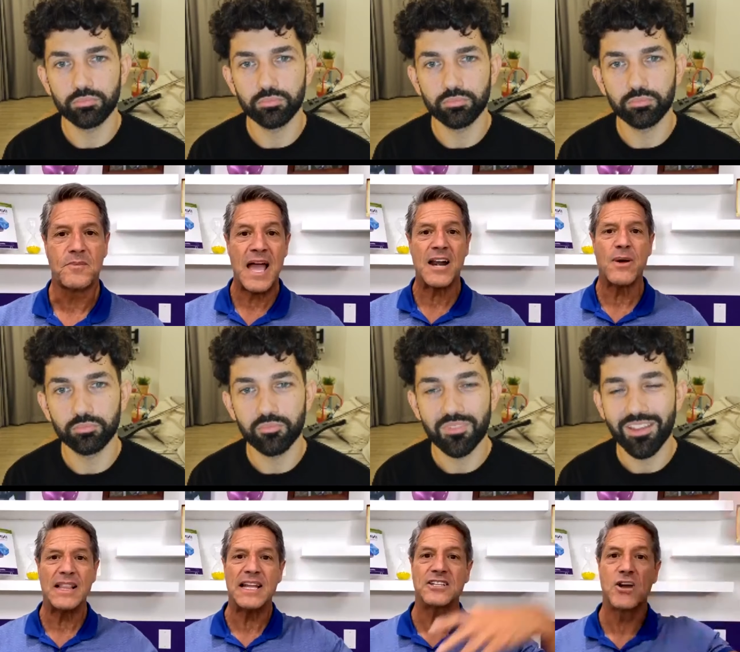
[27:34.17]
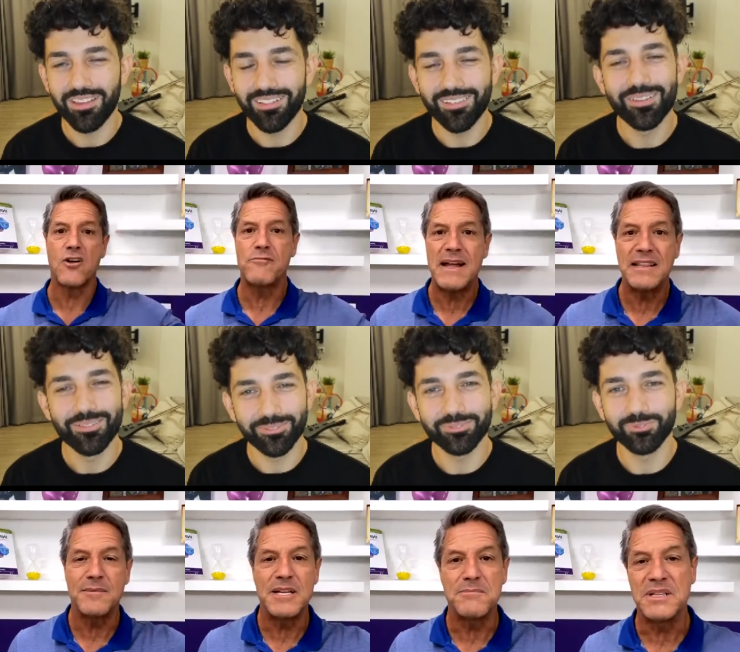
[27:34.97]
Speaker 1: How do I let go of my
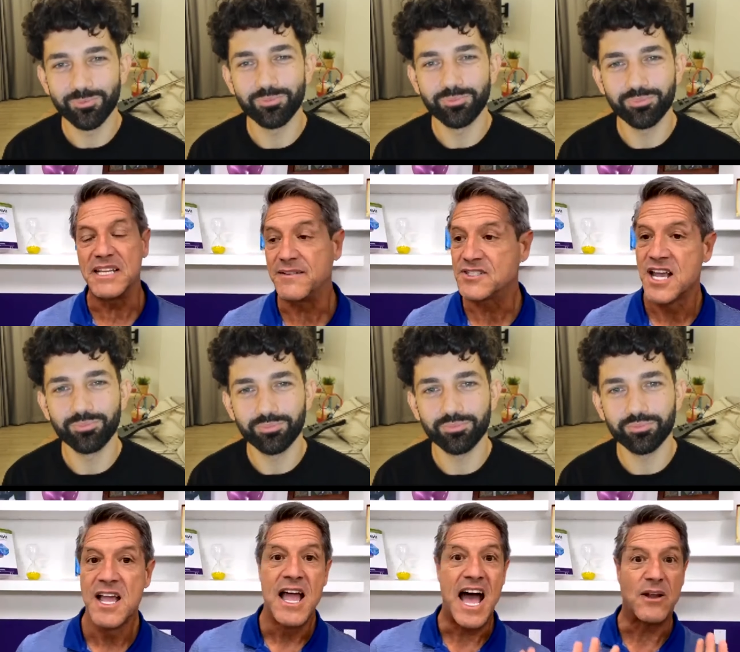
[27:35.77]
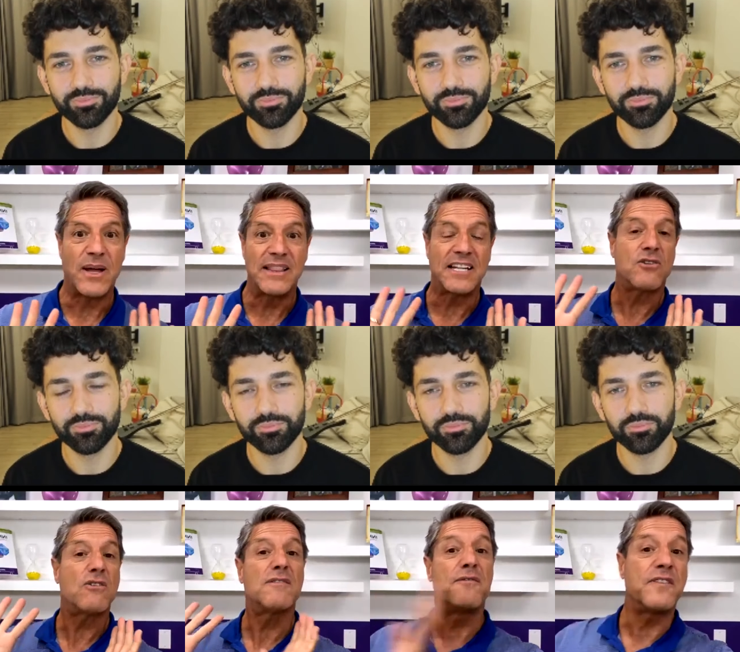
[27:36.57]
limiting beliefs? How do I let go
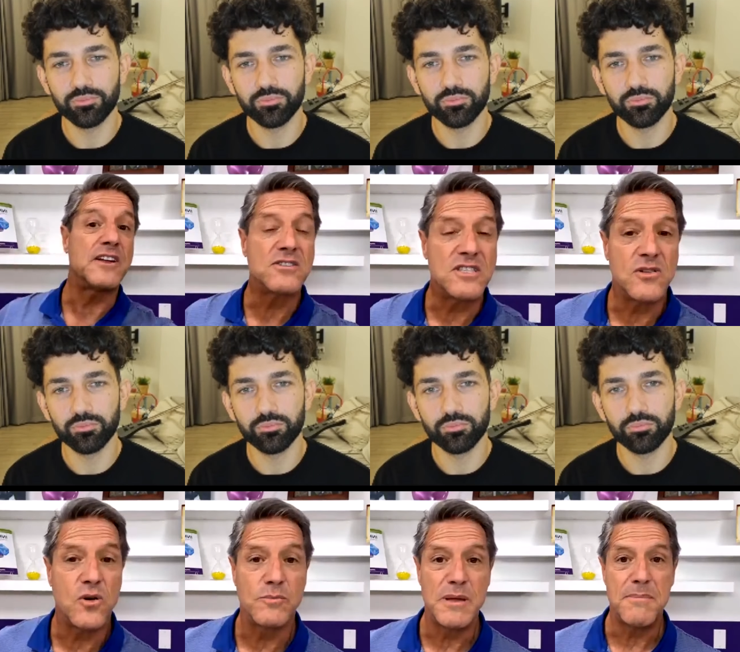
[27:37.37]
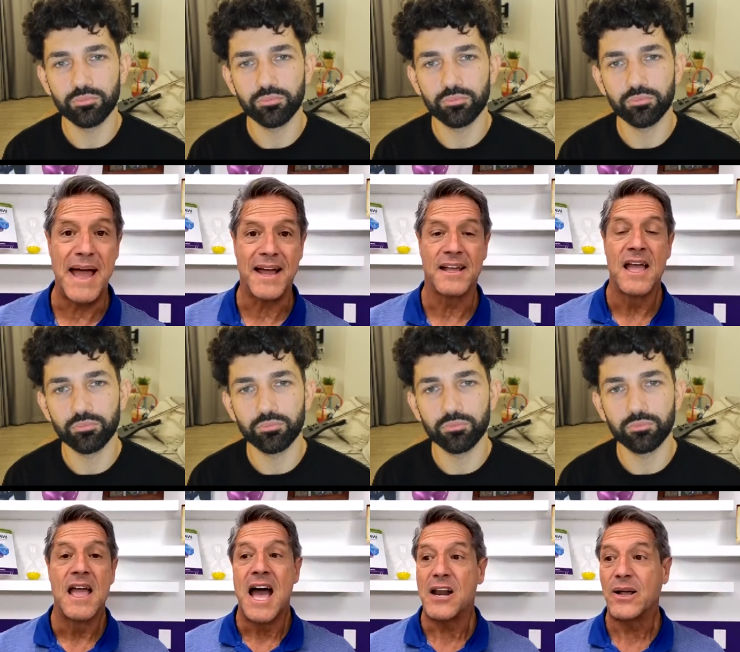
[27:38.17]
of the fears that hold me back?
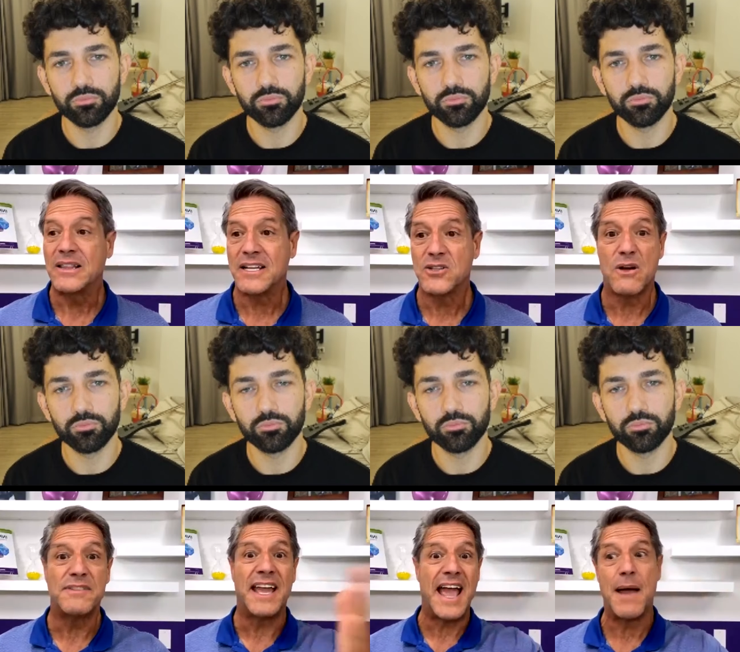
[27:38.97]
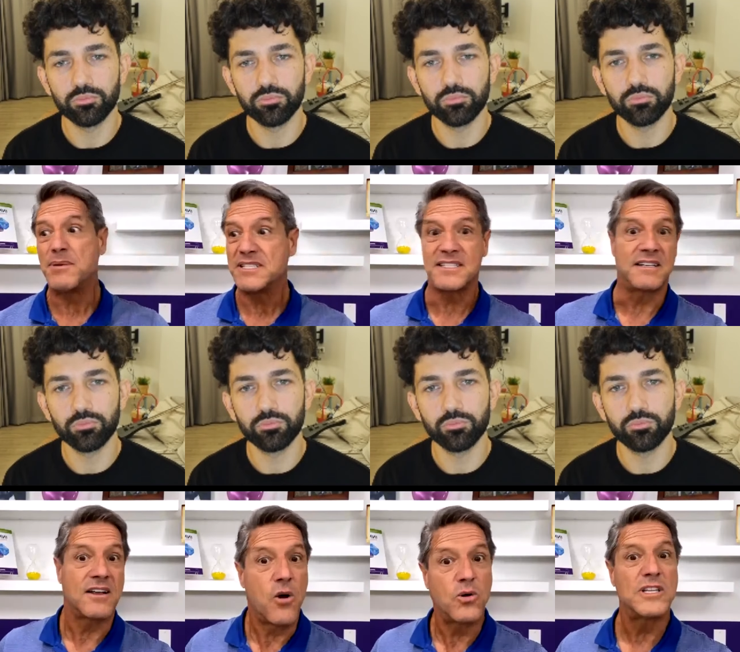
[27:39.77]
How do I let go of the habits that are
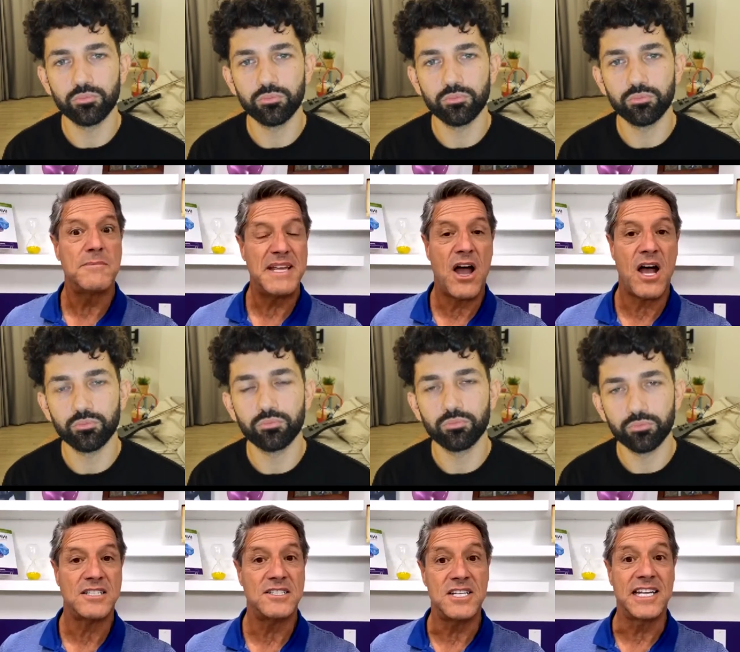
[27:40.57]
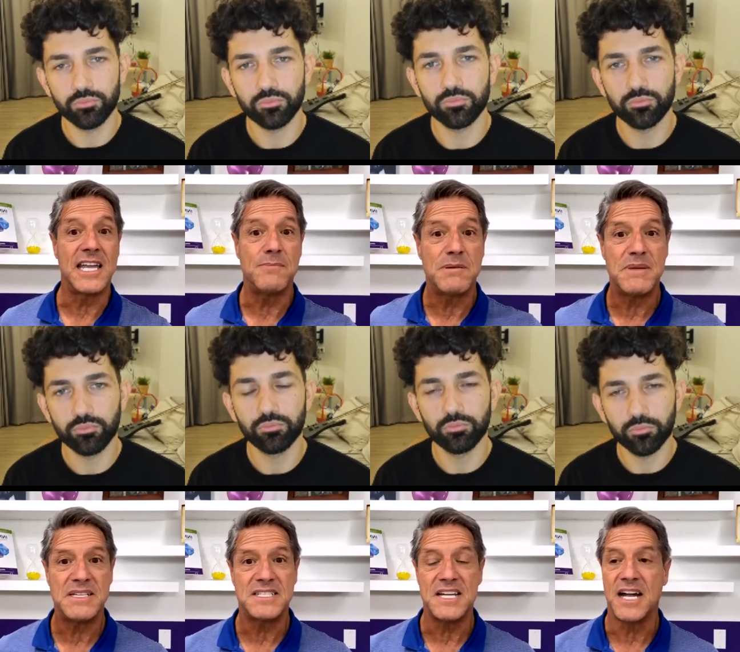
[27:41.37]
holding me hostage and keeping me
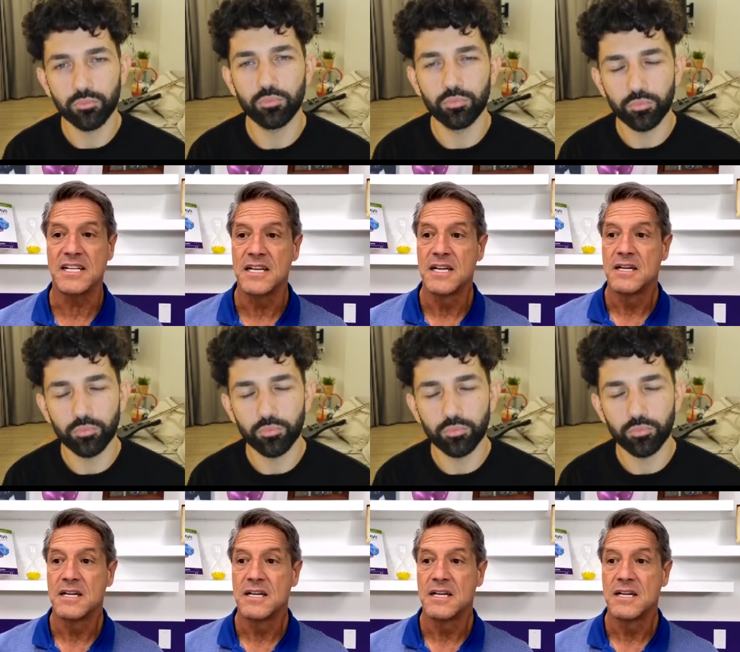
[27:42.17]
stuck?